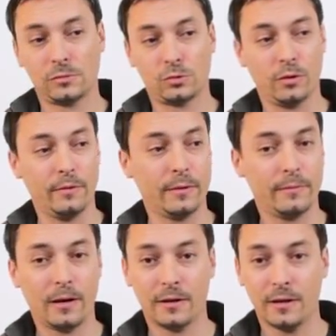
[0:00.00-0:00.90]
to
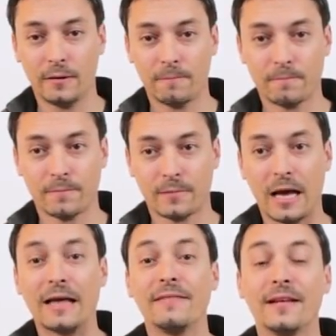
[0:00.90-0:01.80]
everybody
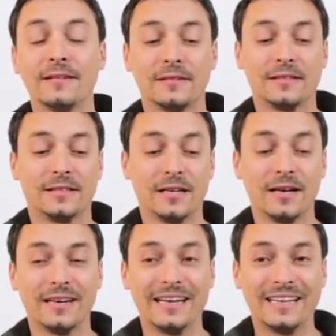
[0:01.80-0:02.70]
and then
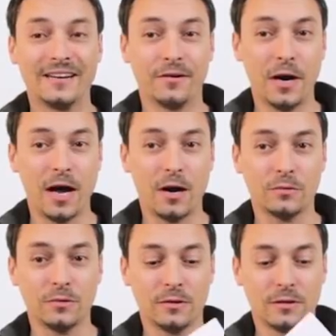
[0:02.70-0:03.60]
turn it
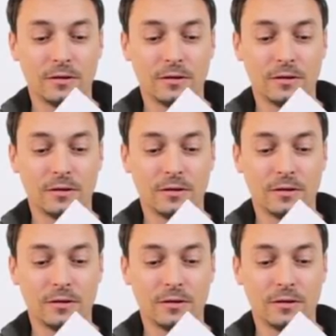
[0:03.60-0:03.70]
around